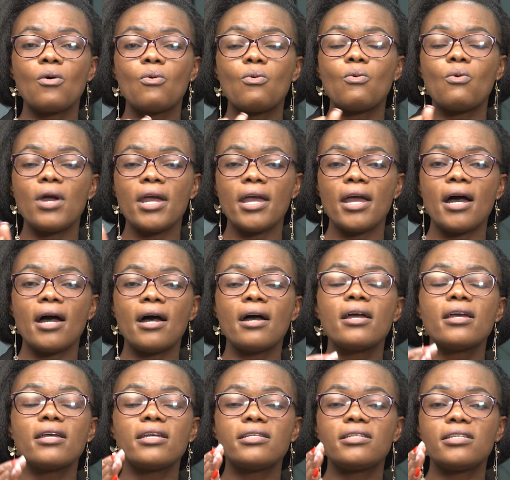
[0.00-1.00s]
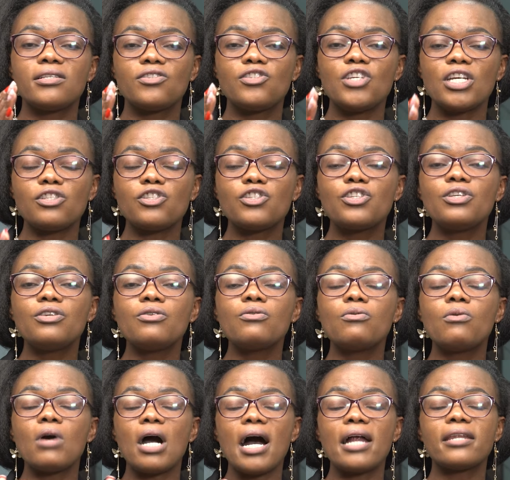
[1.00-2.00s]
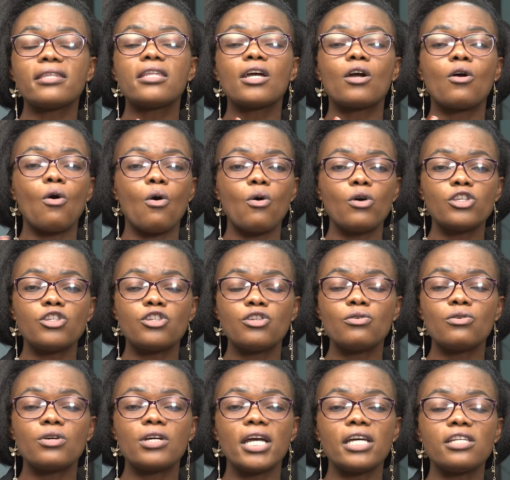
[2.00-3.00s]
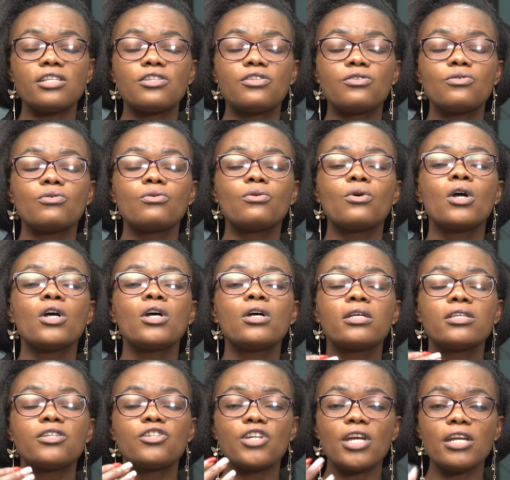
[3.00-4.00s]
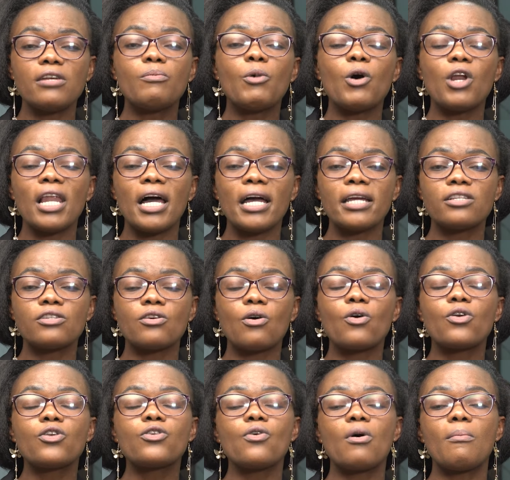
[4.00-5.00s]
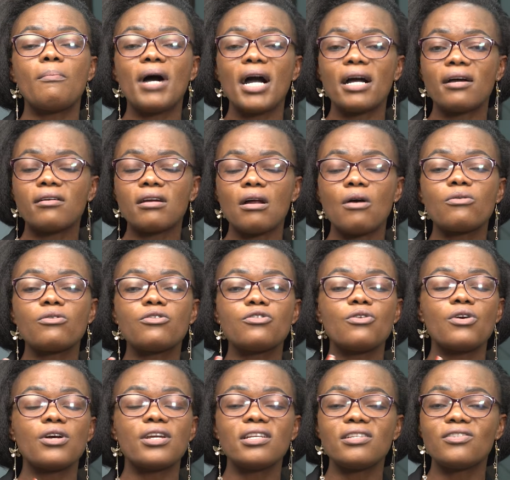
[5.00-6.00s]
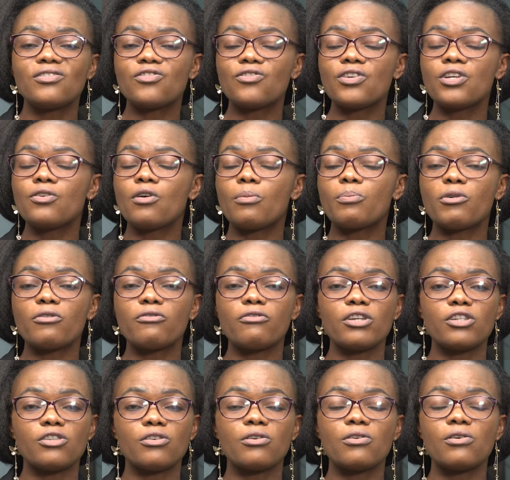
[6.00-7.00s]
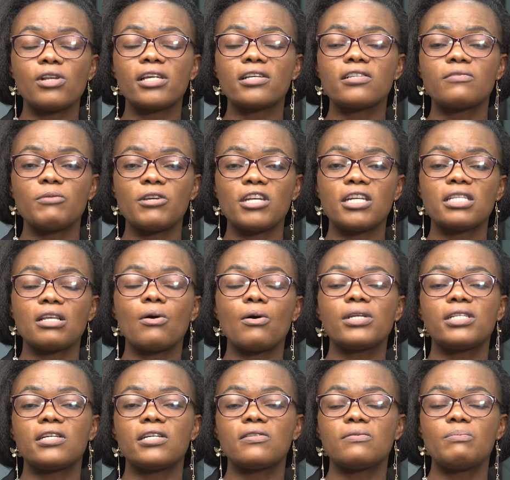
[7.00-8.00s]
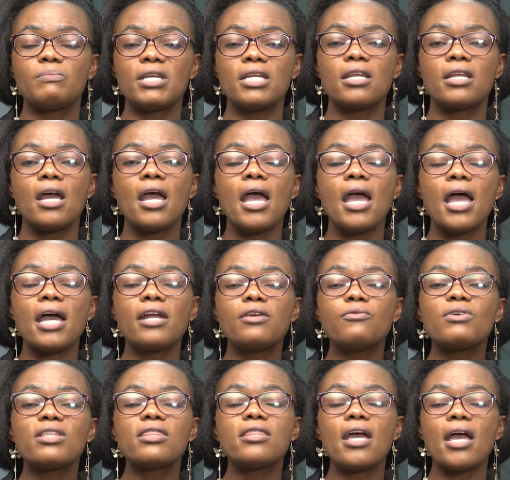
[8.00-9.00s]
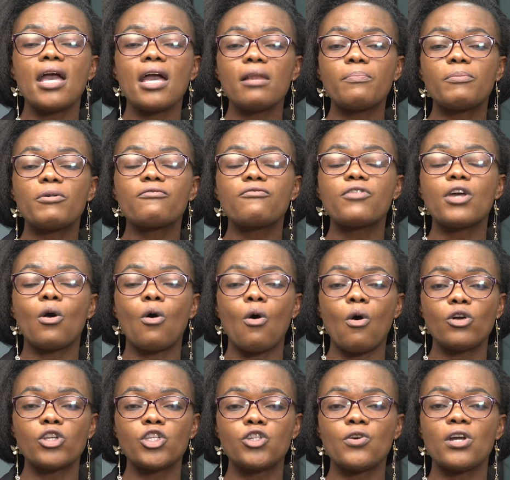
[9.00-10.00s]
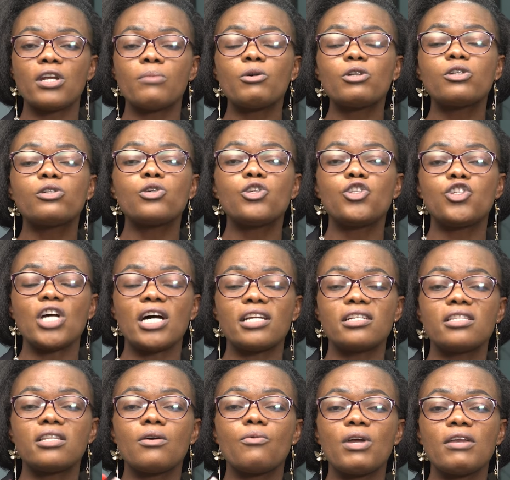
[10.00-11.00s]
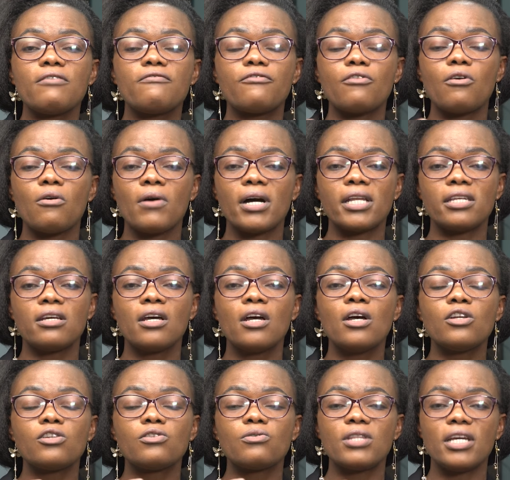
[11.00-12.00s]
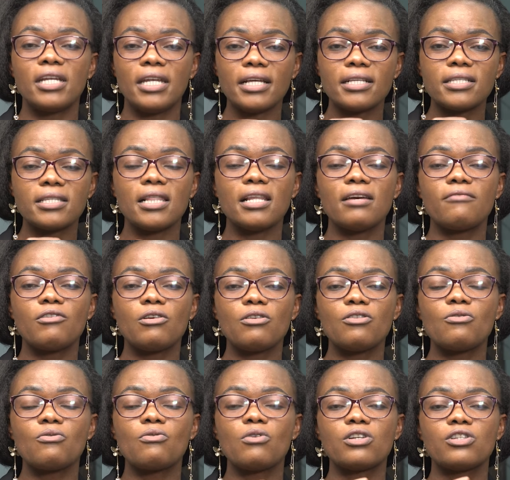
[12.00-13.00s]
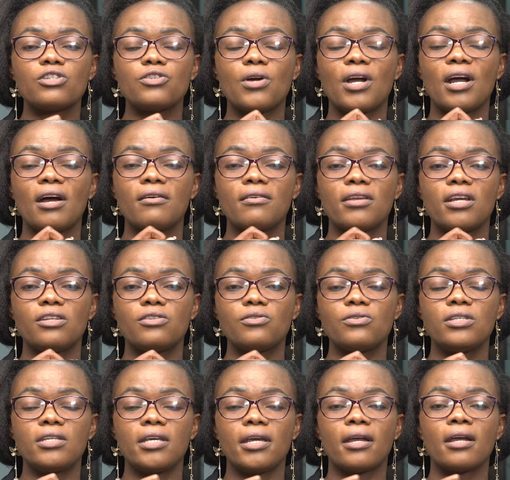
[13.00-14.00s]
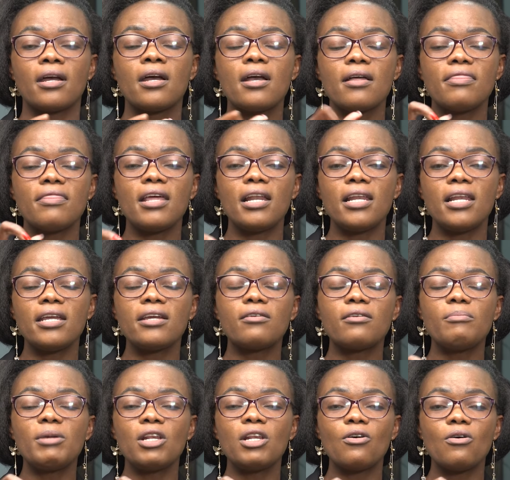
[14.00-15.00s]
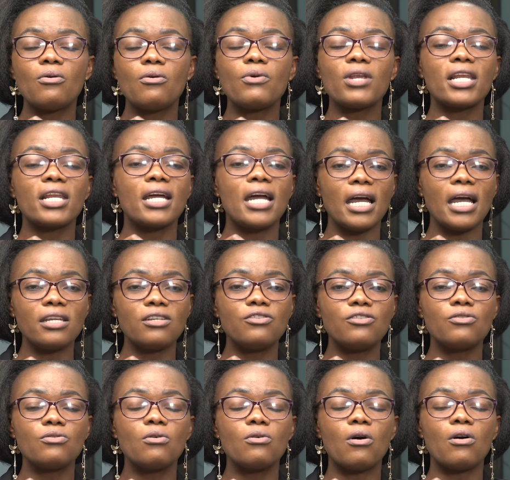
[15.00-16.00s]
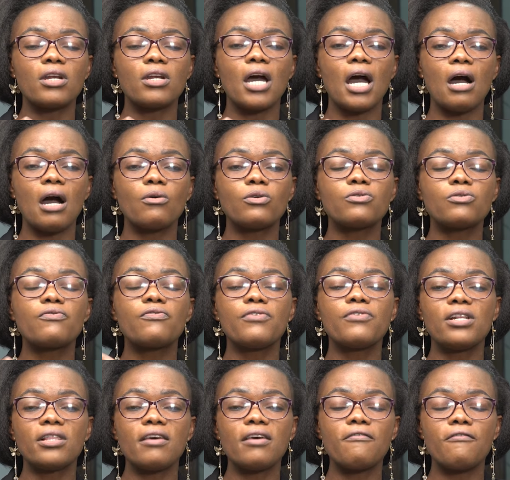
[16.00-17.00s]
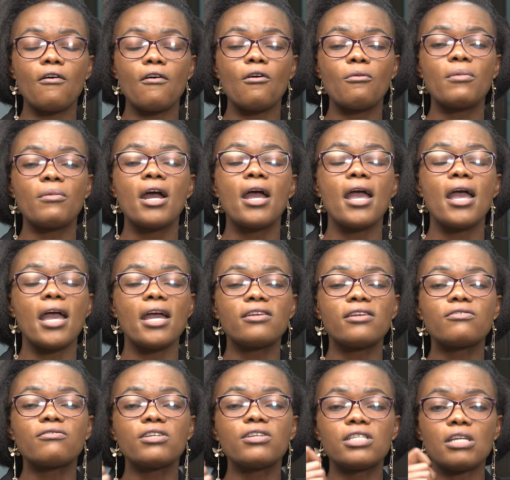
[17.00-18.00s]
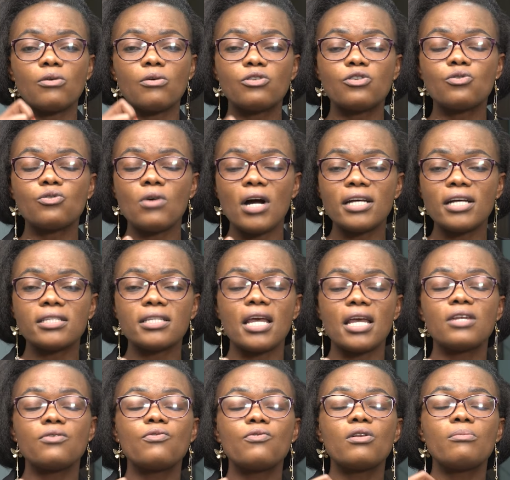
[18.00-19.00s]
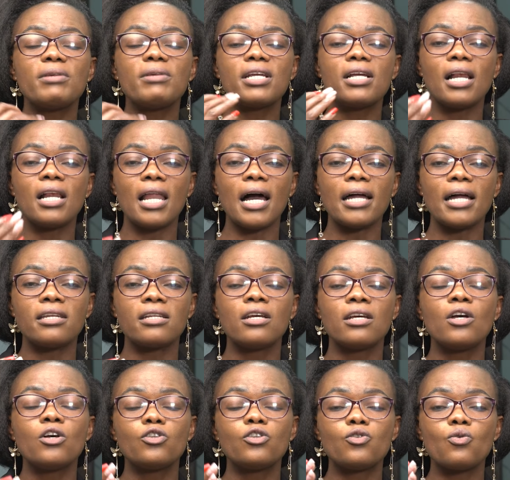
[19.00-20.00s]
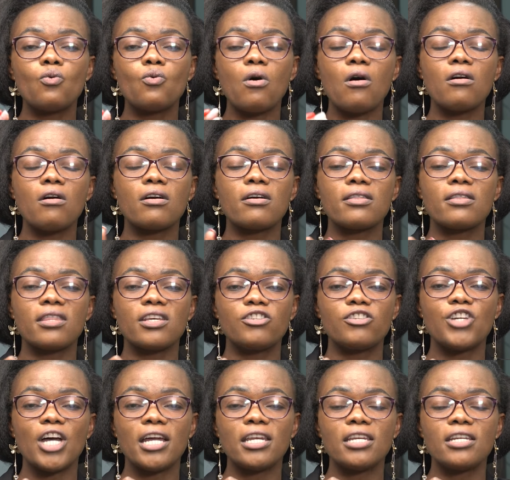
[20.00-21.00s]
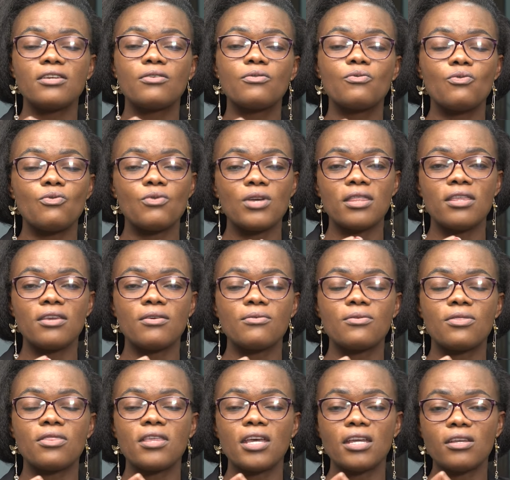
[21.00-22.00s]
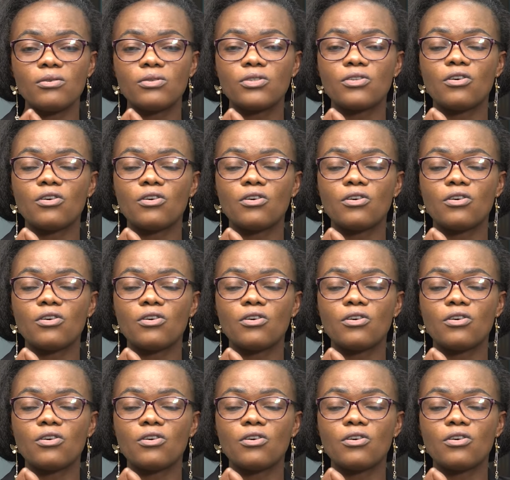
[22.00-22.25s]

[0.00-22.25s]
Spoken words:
where it is just you and the coach. You get to shed more light on your background, your history, your professional experience, how it has been. And with the help of the coach, you are able to chart the way forward to the next level you want your career to take. The link below will guide you on how to fill the form and reach out to us, and we'll be glad to walk the journey with you. Thank you